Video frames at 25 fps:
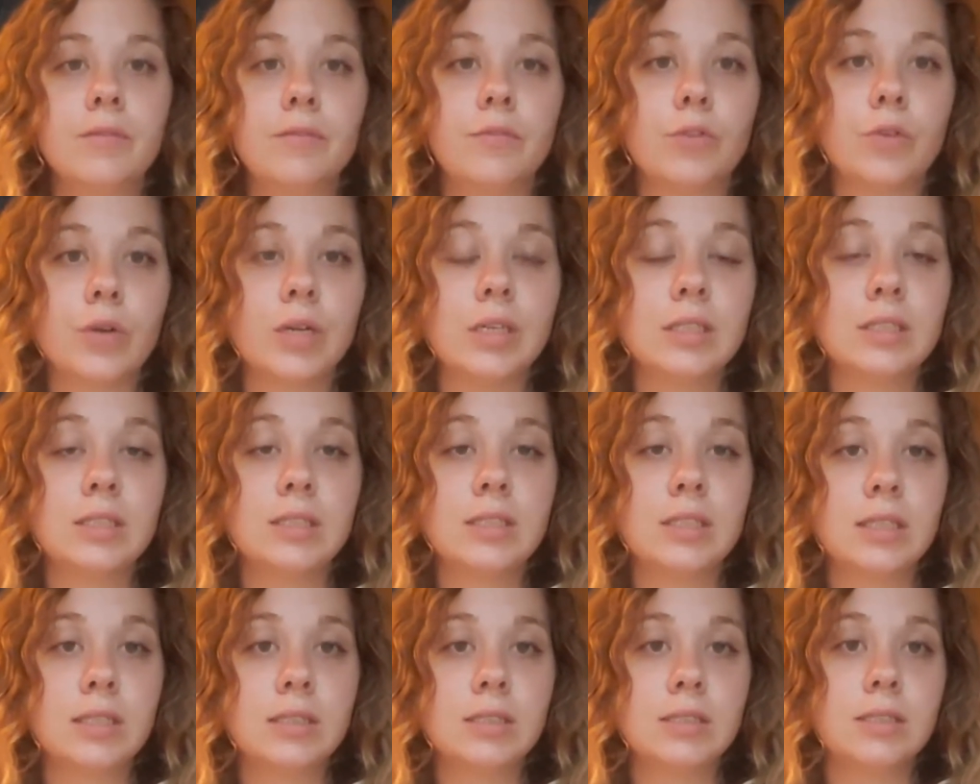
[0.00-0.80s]
For
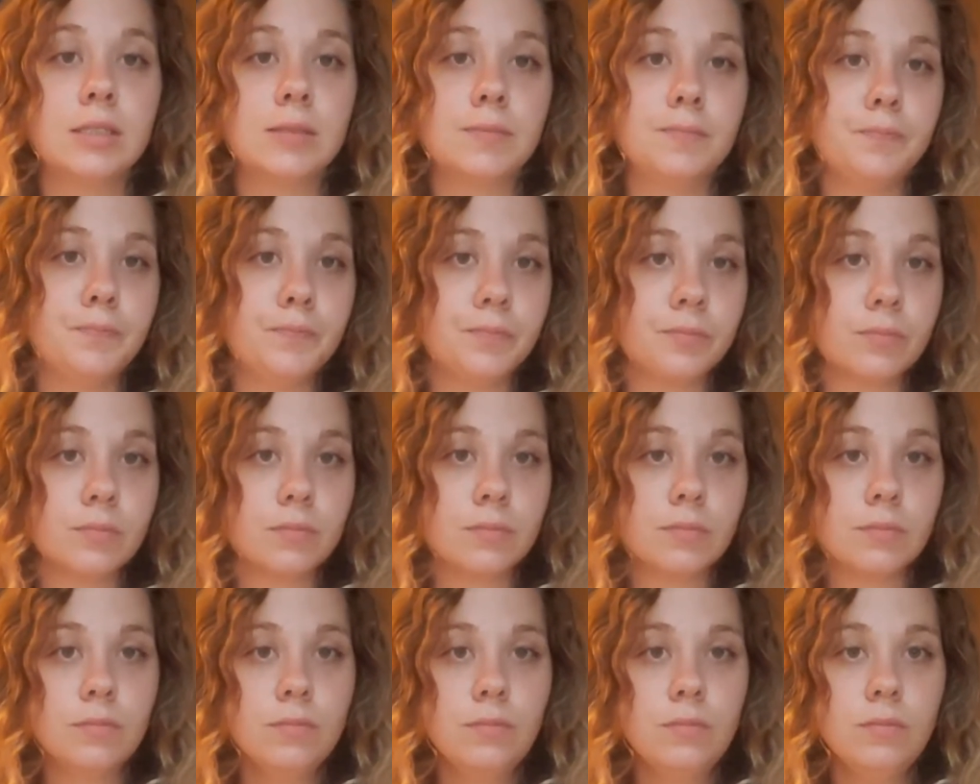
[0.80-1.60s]
instance,
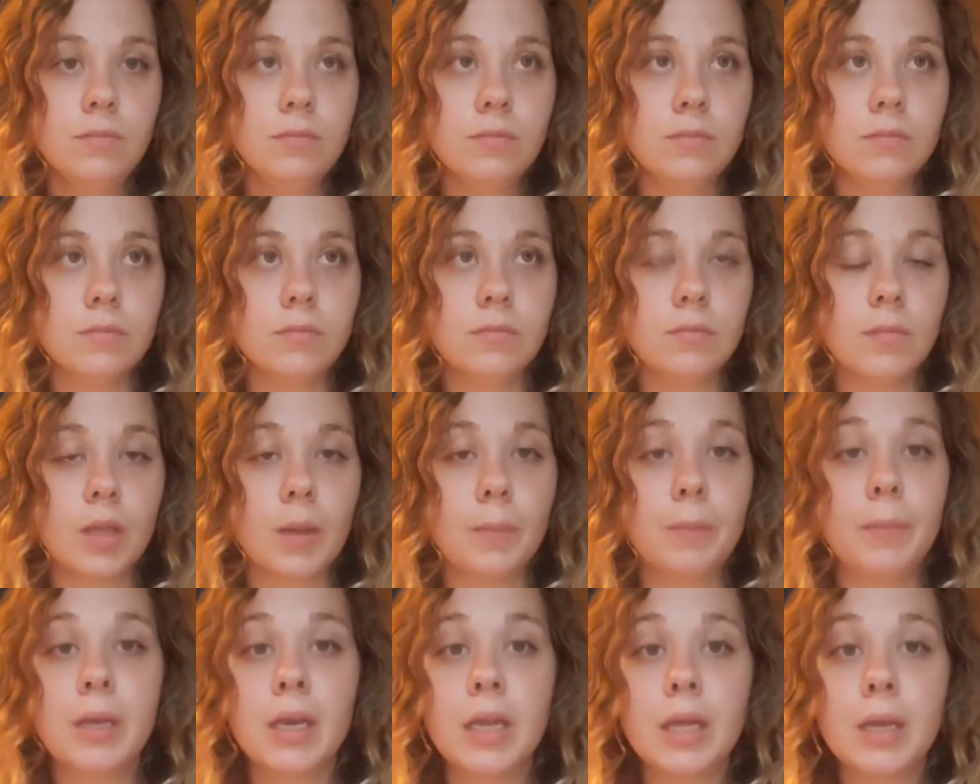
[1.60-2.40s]

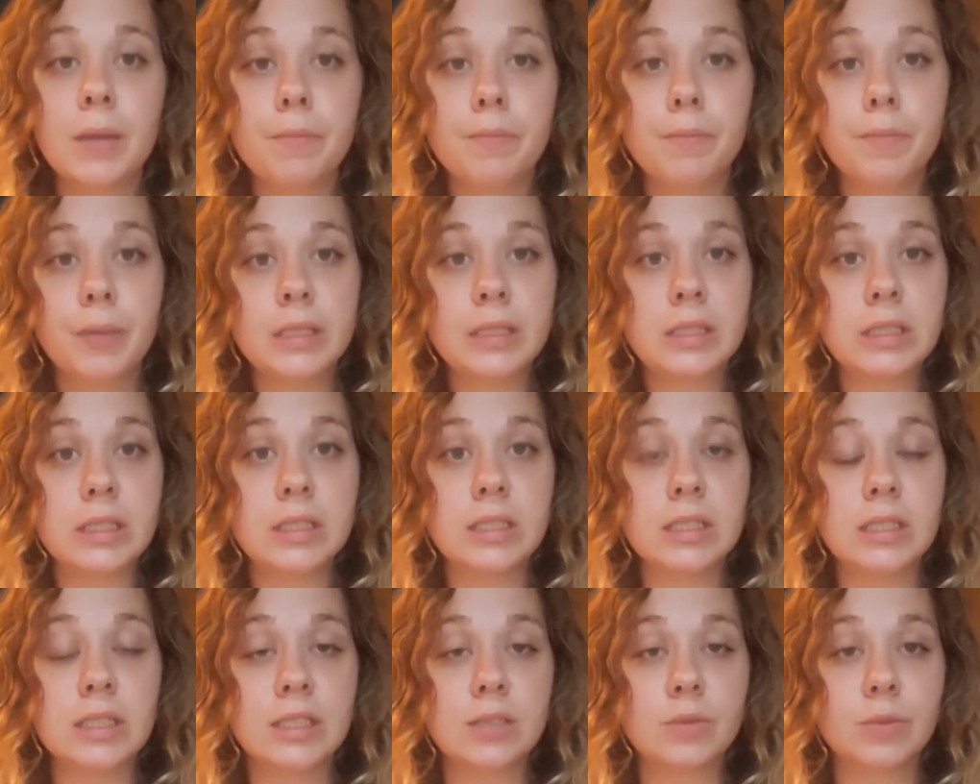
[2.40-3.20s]
many
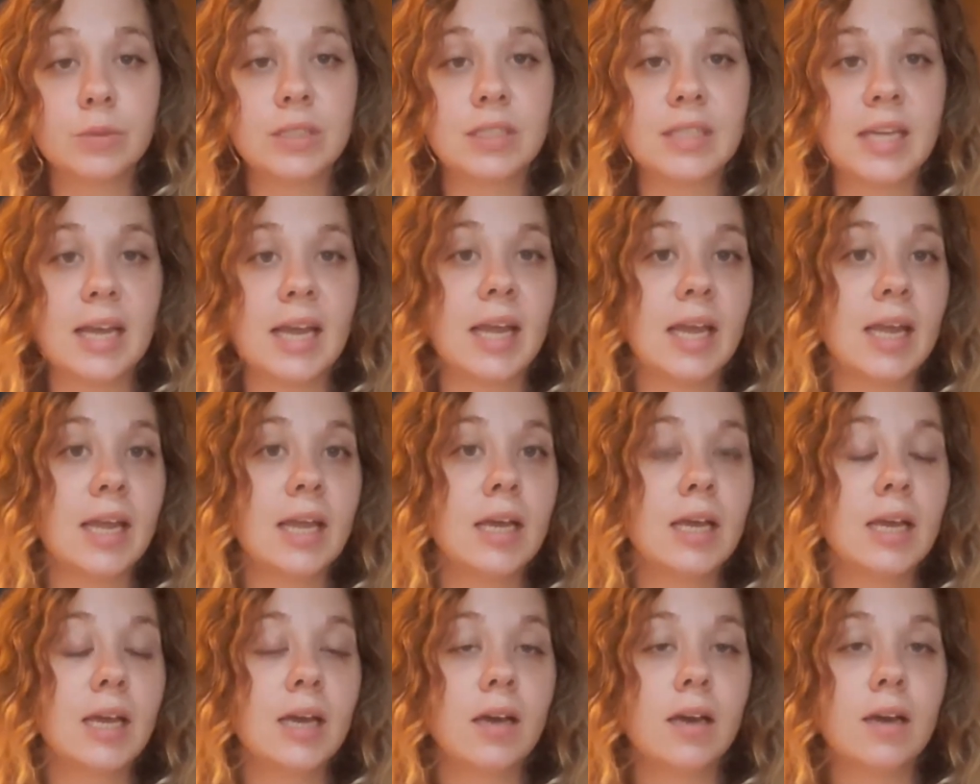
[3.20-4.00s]
businesses will say
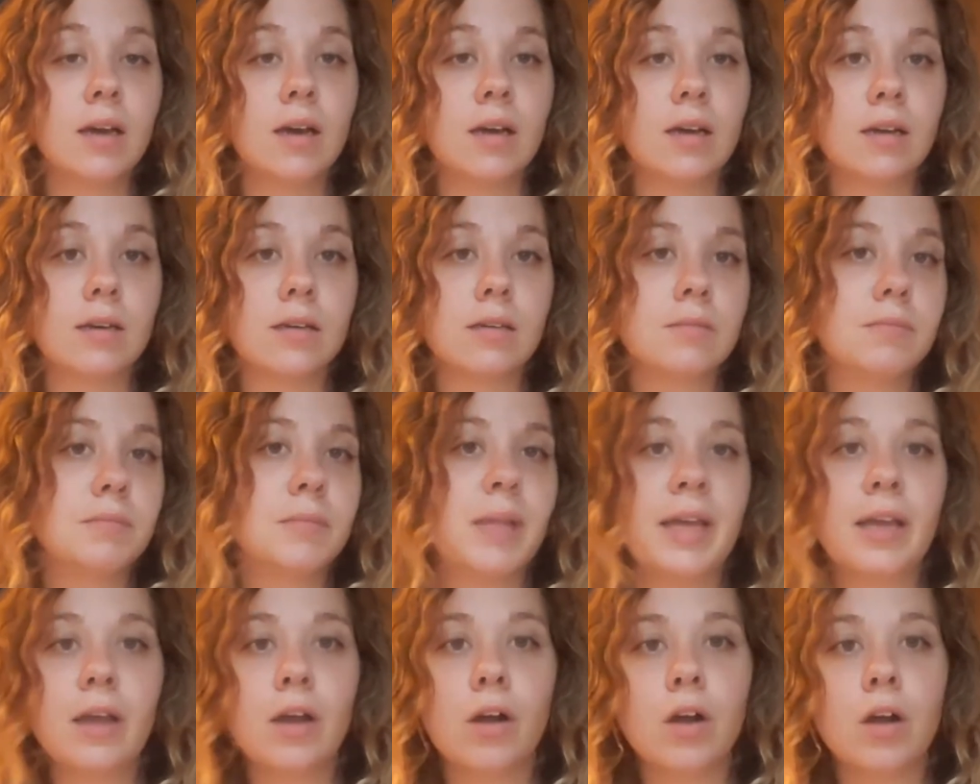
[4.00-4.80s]

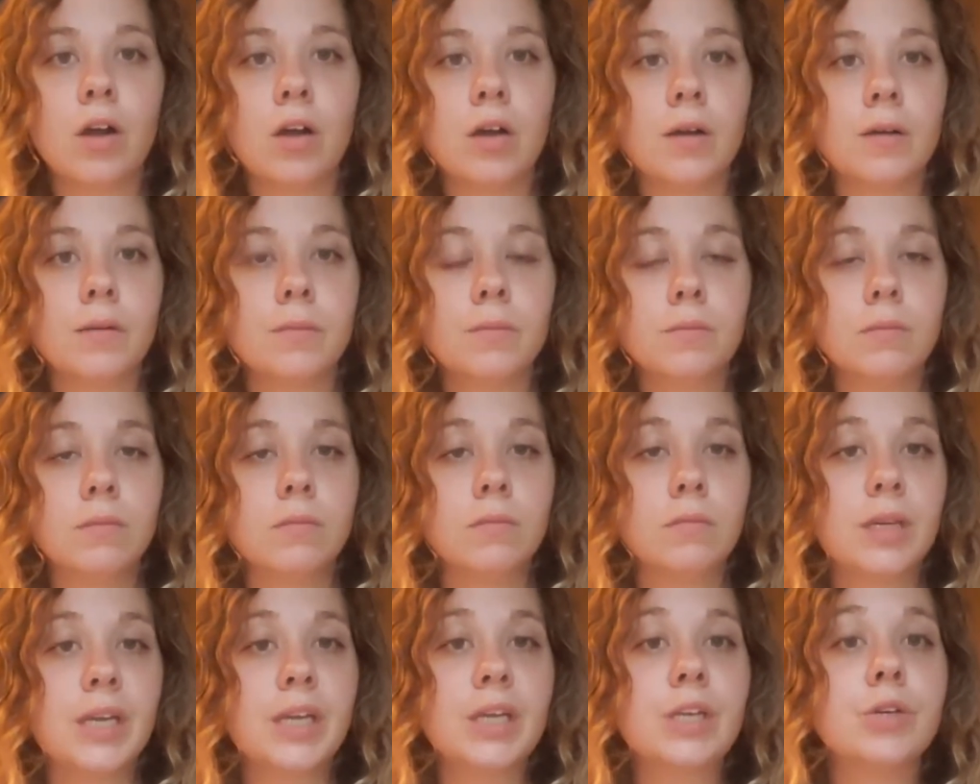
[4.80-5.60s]
they are
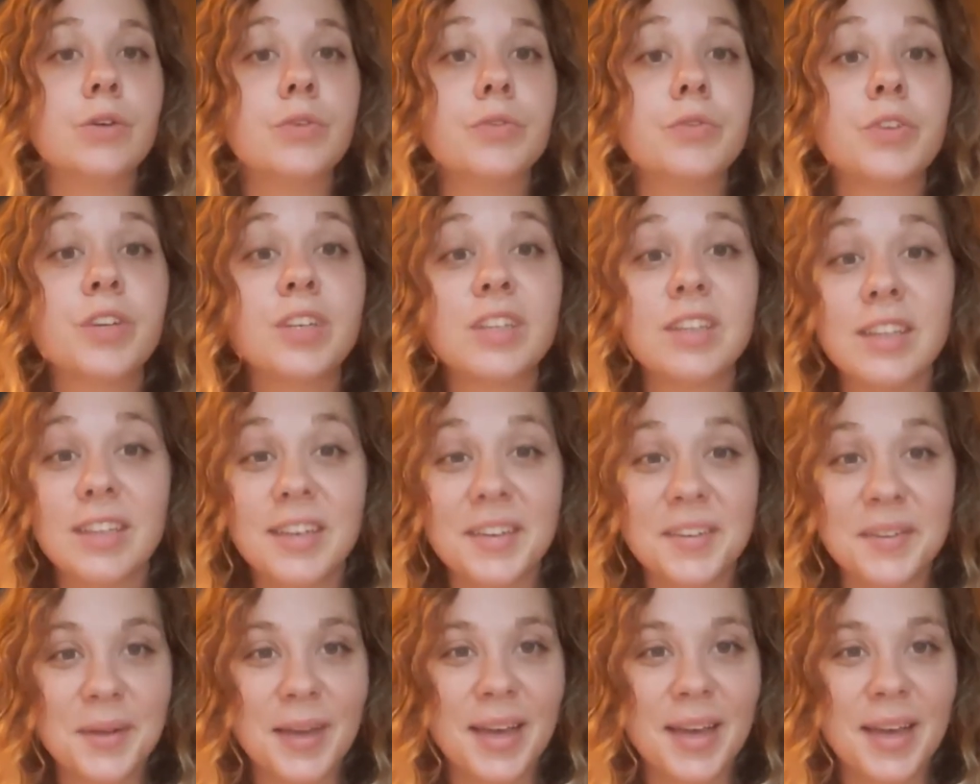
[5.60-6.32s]
eco-friendly.